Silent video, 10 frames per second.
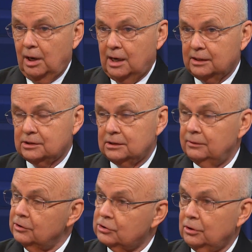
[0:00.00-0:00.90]
the box
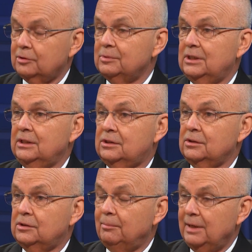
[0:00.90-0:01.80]
and the
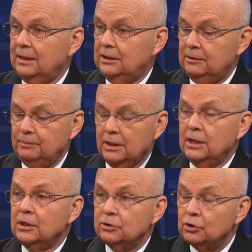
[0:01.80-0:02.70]
circumstances demand it,
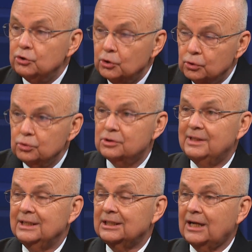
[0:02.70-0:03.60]
you
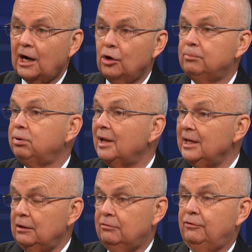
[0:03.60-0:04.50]
use the entire
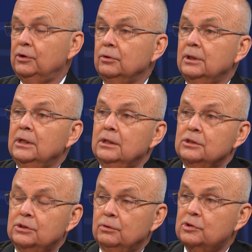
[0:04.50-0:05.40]
playing field,
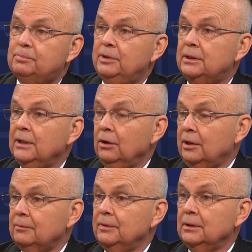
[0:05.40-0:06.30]
so to speak. Now
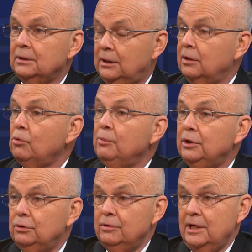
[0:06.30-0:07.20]
look, Doug, when
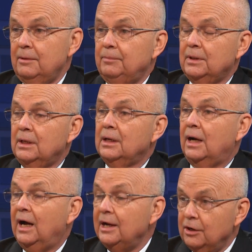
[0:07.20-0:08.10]
we do that,
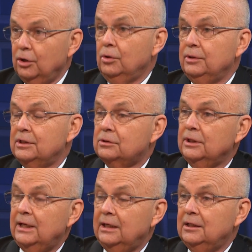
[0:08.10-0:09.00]
I know it's
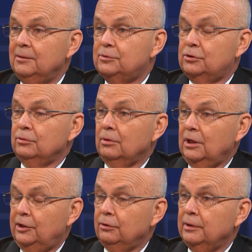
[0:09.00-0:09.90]
going to end up
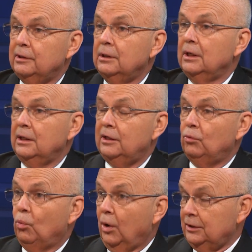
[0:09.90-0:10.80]
sooner or later in,
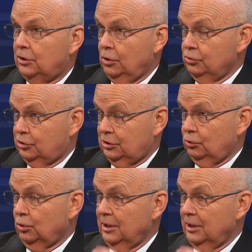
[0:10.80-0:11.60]
in one coast